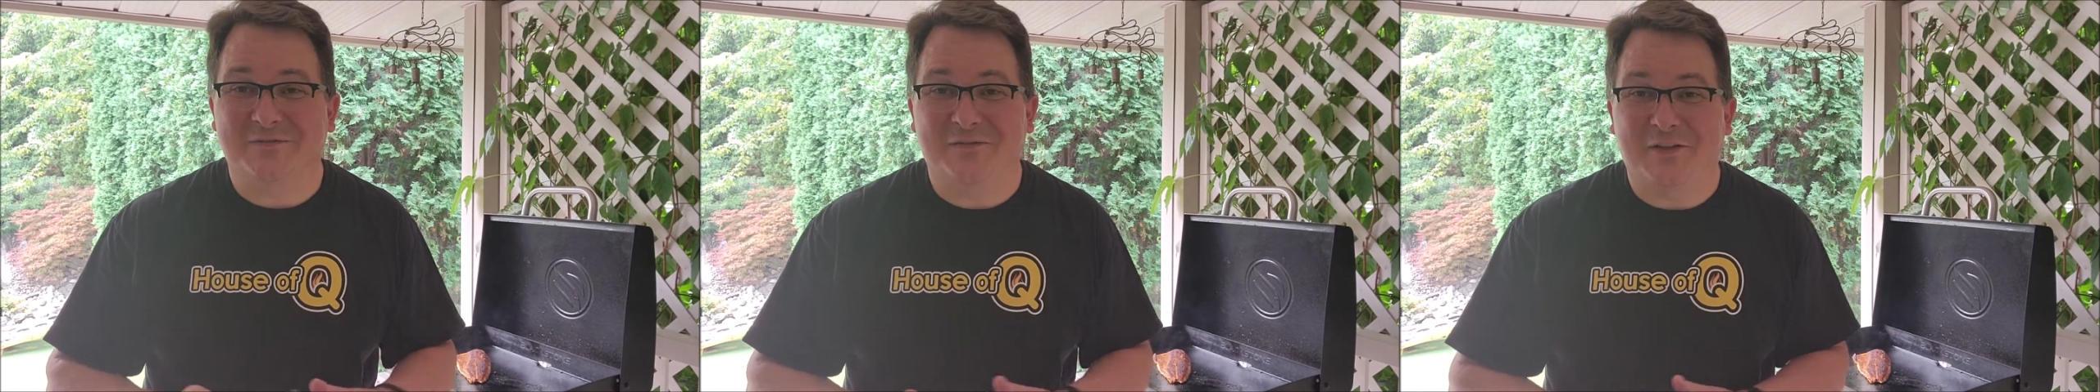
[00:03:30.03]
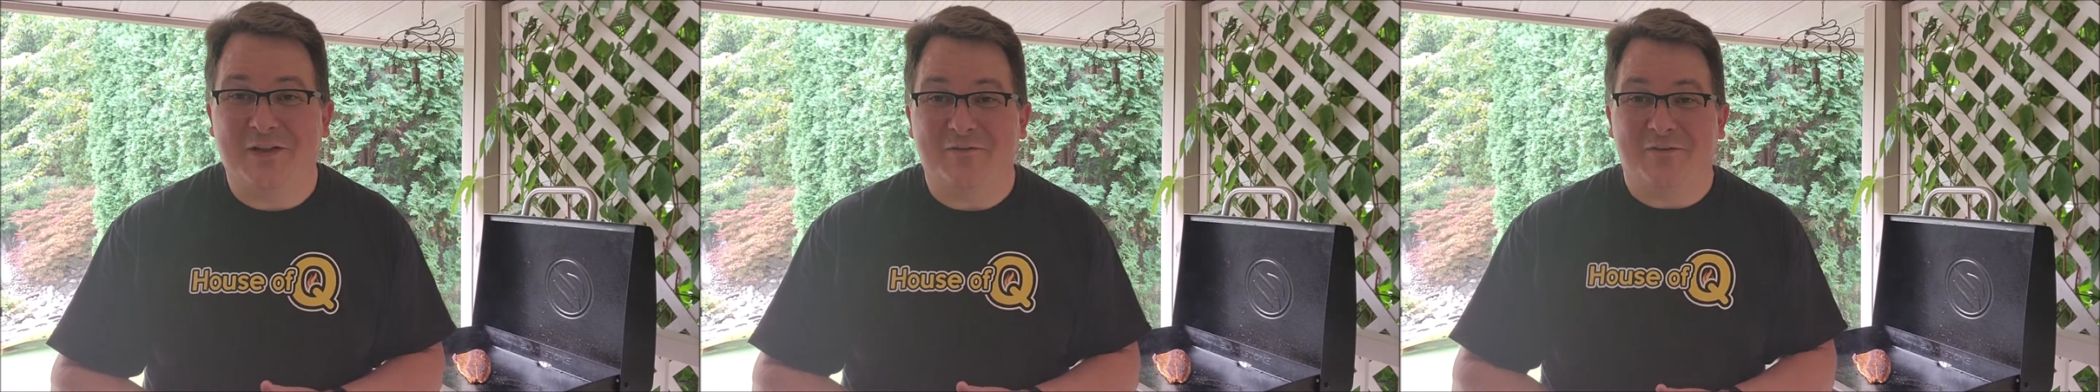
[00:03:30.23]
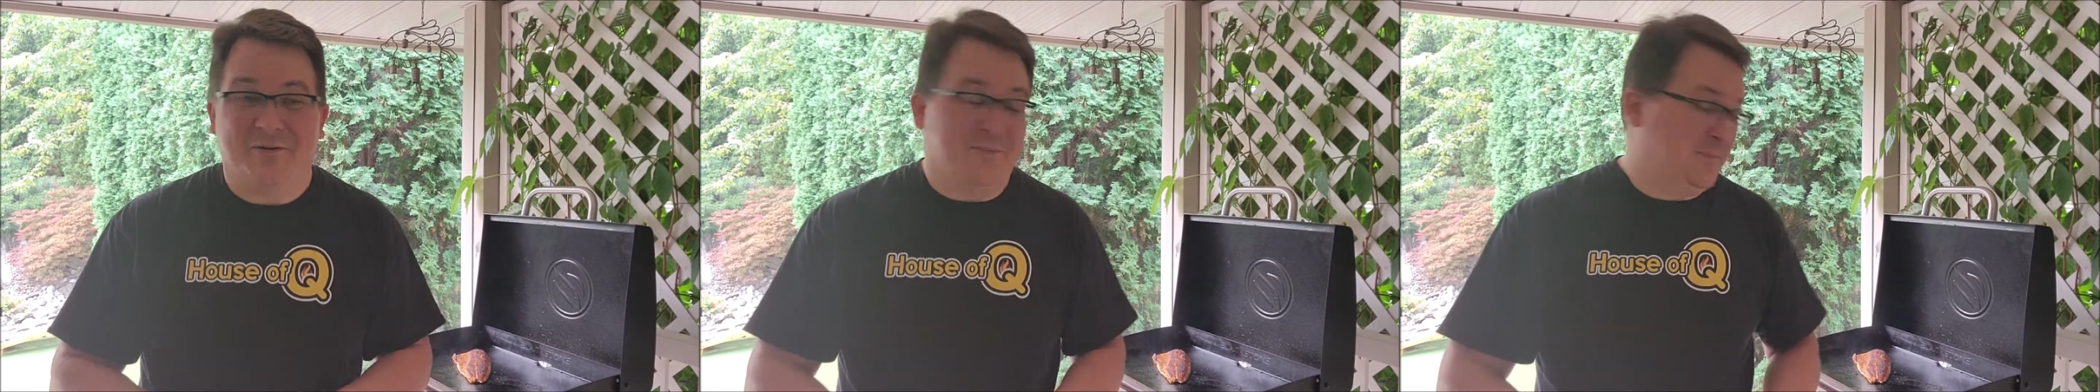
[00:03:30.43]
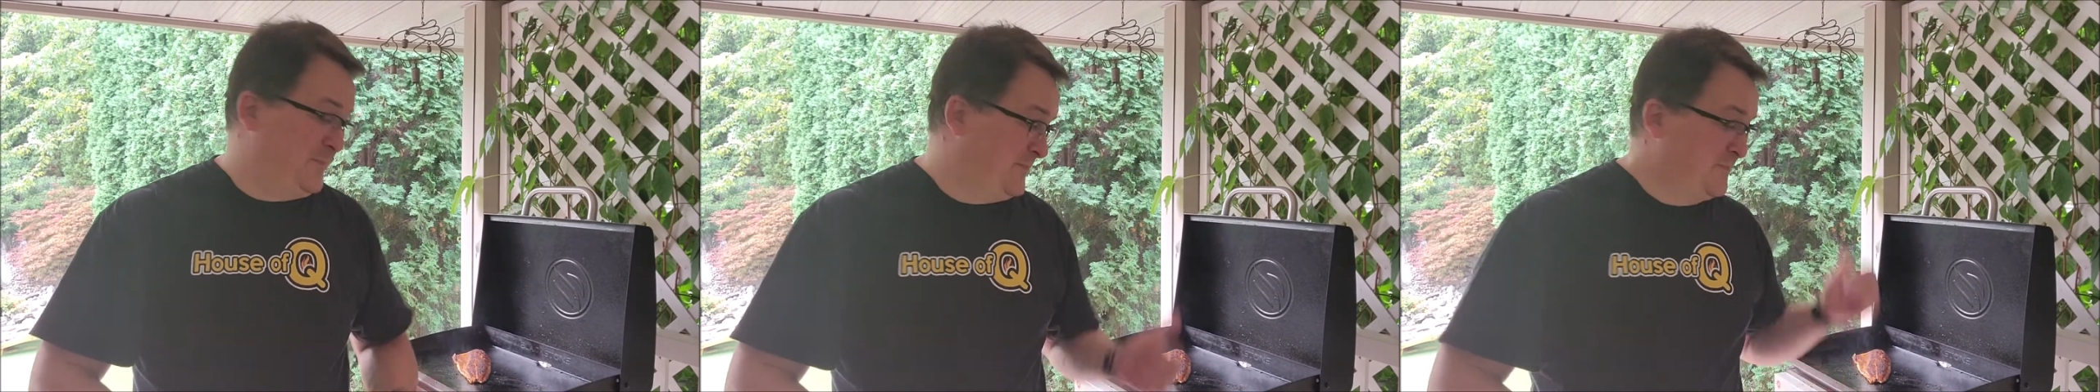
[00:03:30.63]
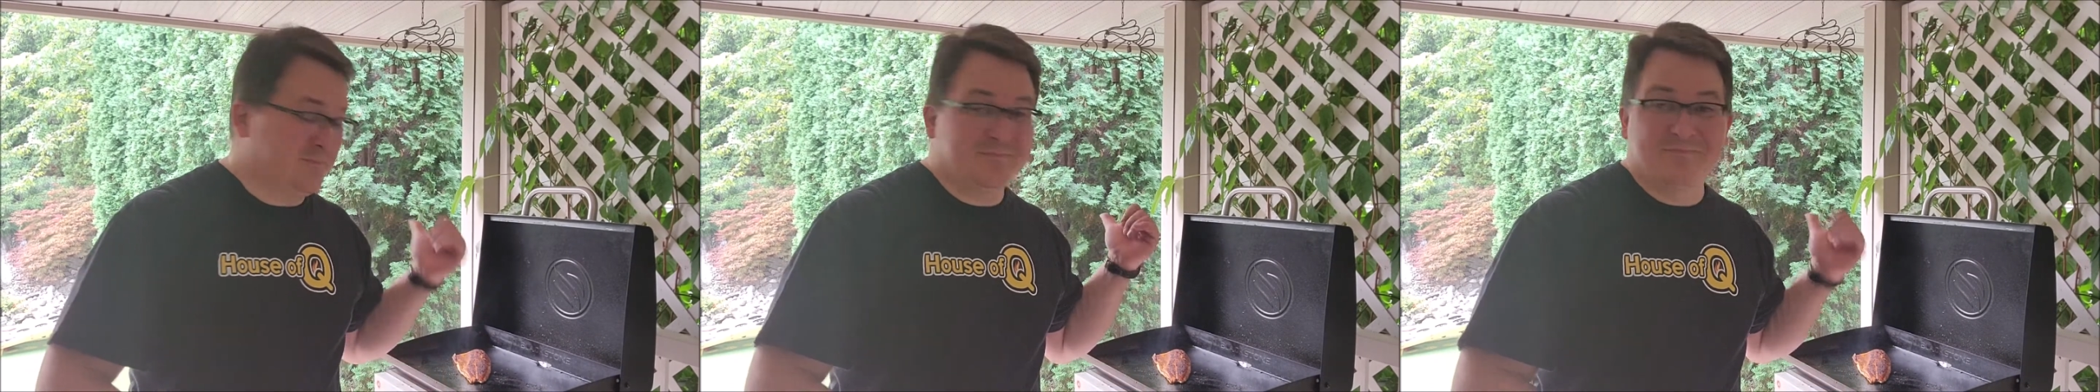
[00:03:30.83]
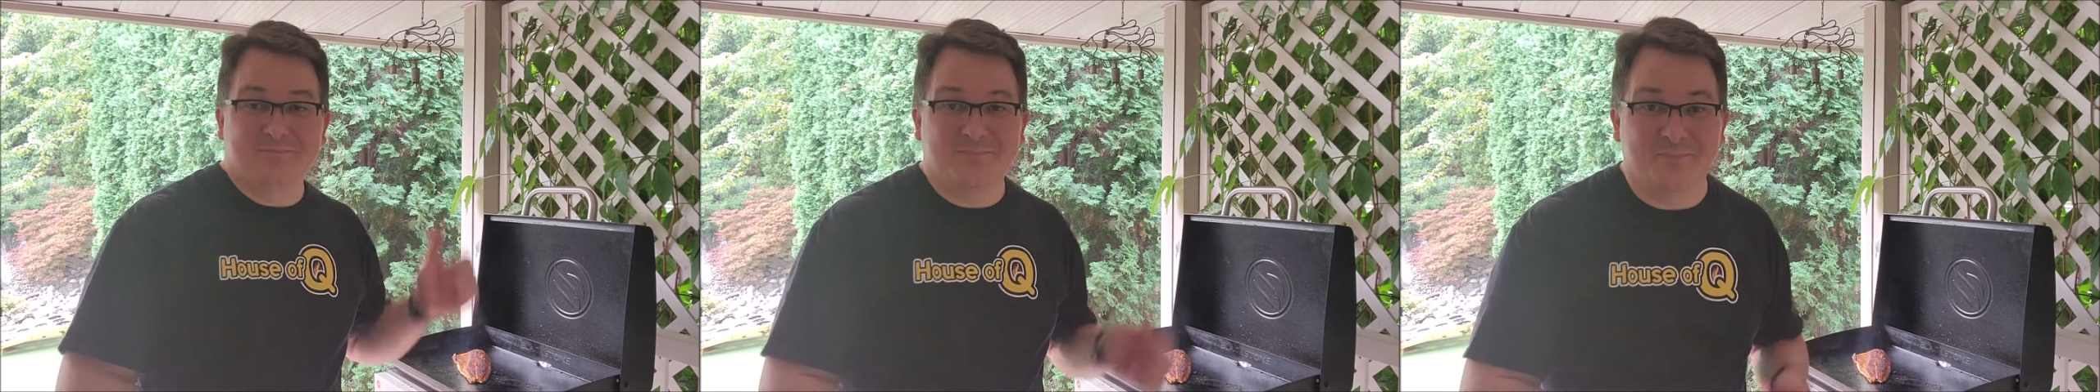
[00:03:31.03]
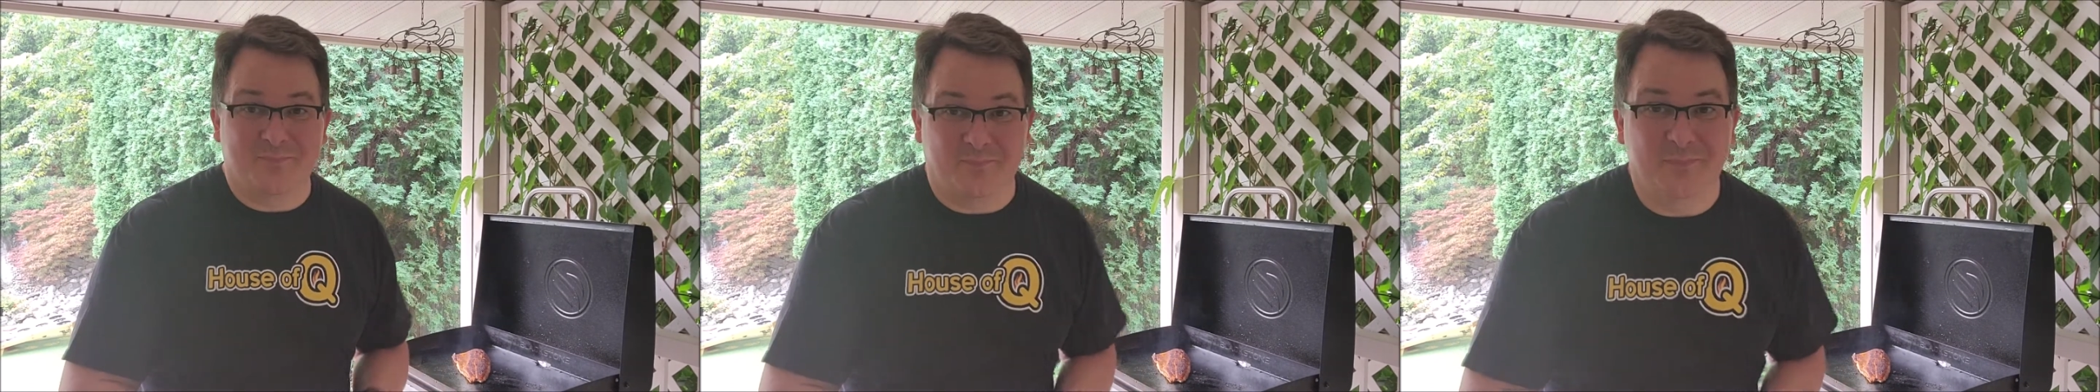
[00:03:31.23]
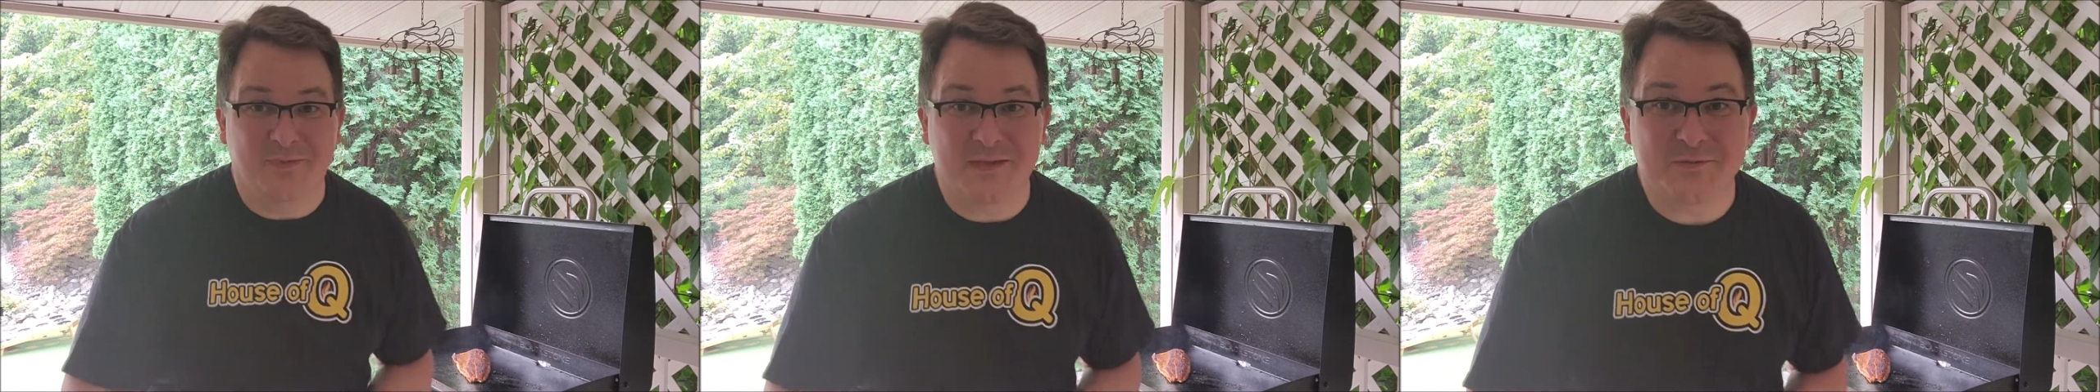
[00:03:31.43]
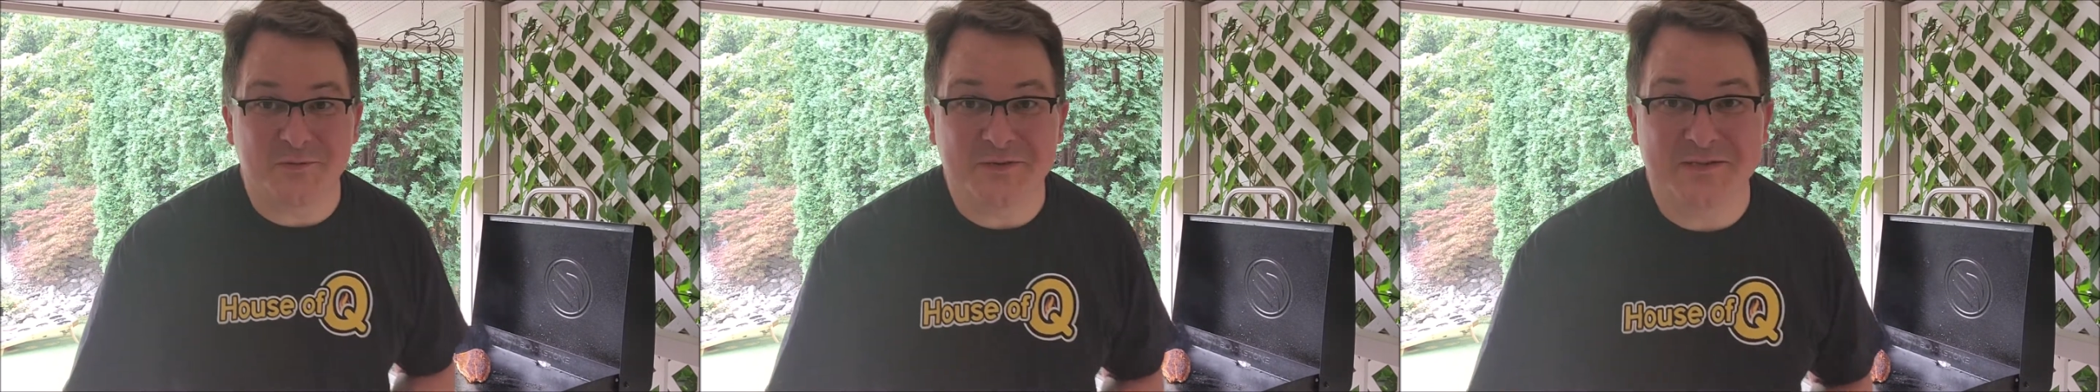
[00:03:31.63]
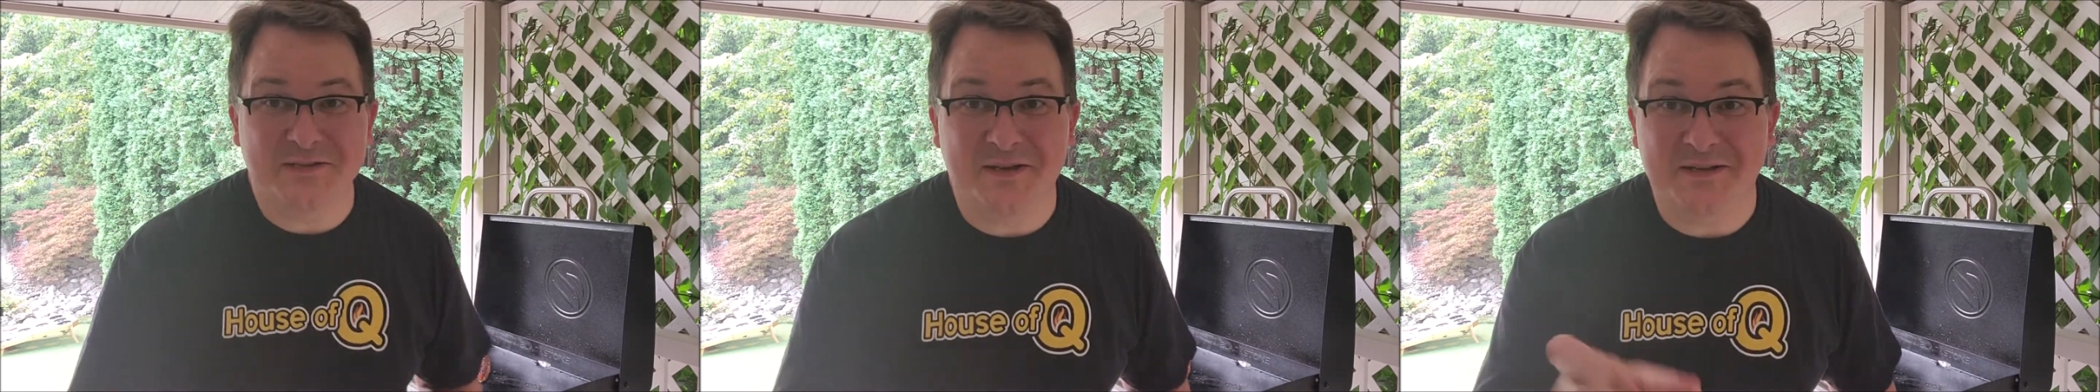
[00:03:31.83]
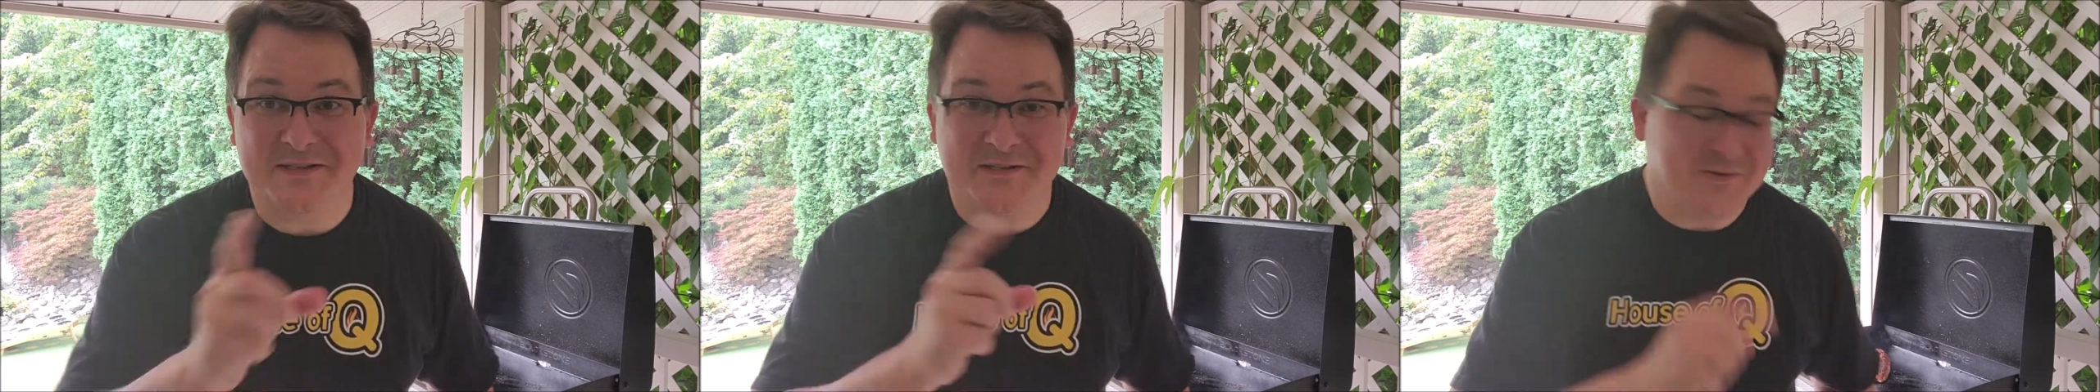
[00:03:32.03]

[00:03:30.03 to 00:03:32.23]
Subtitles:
flavor. This one's done,